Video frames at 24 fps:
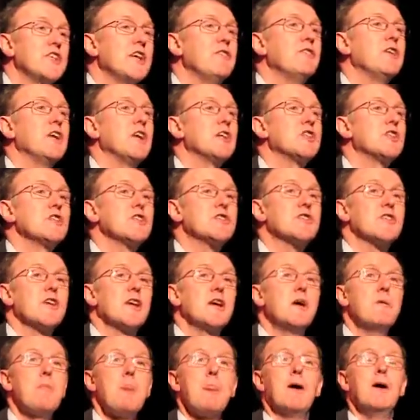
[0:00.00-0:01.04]
Stephen, I should
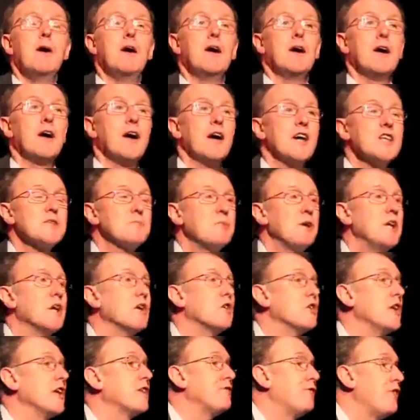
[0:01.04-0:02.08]
say, has
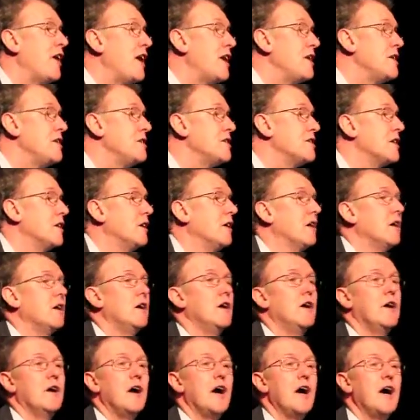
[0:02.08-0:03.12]
been a great friend
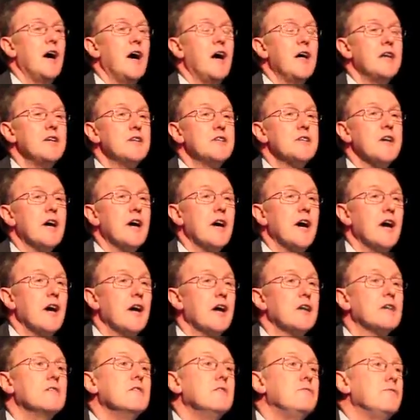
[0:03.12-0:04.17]
and
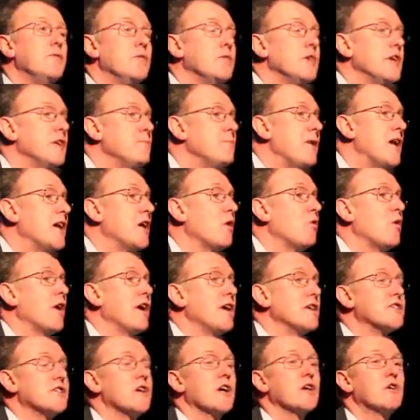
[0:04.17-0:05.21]
in many
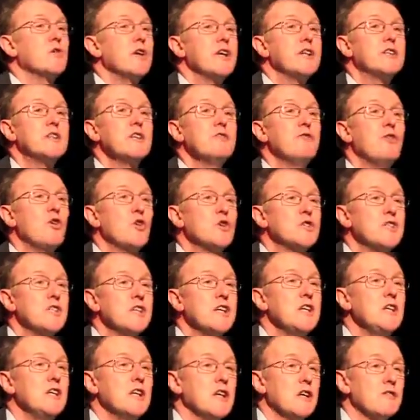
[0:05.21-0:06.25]
ways a great
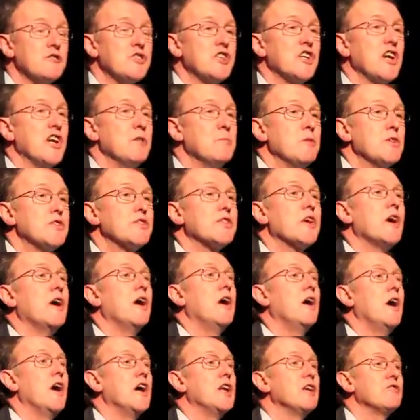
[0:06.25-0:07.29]
devotee of Seamus
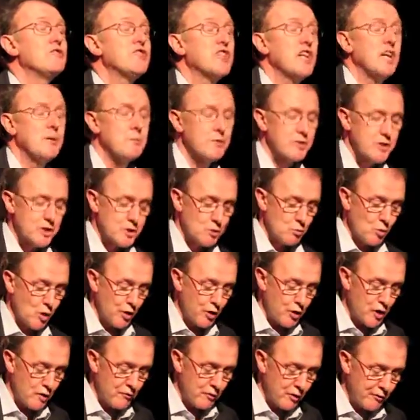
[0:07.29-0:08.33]
and of Seamus's
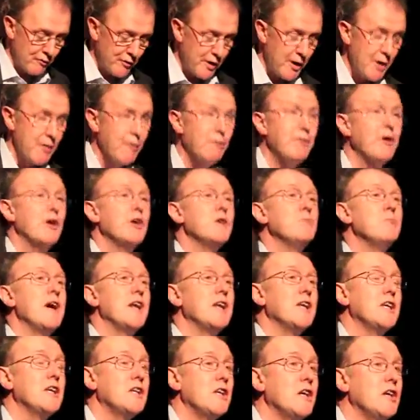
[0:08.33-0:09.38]
work over very
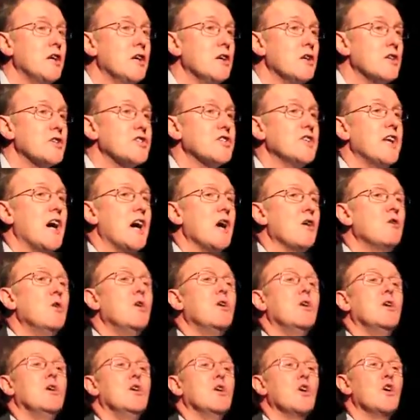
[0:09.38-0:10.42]
many years
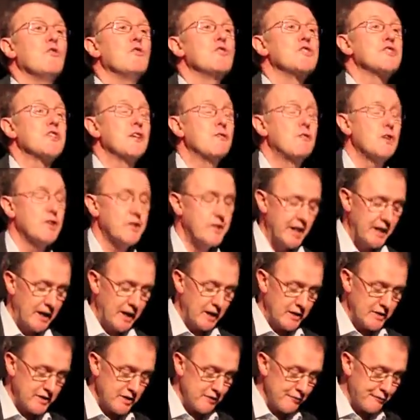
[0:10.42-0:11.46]
now, over several
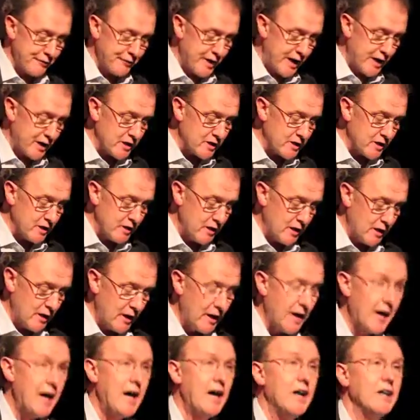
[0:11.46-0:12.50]
decades in fact.
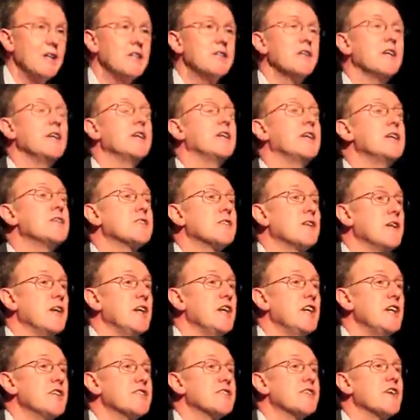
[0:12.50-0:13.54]
And it is to
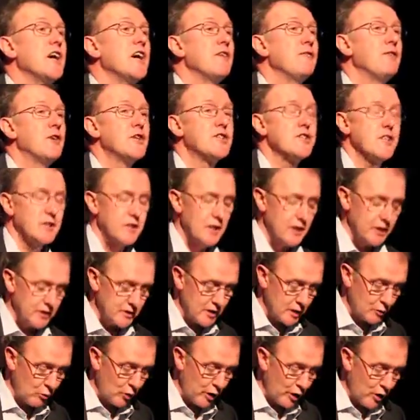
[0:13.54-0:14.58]
his efforts, I
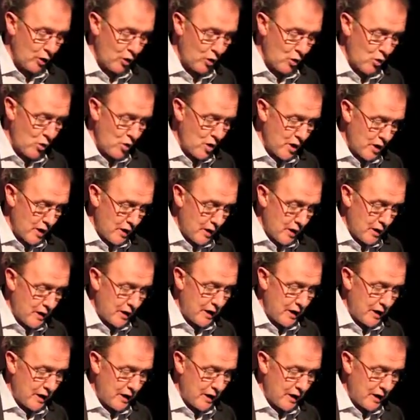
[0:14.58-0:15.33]
think, that we owe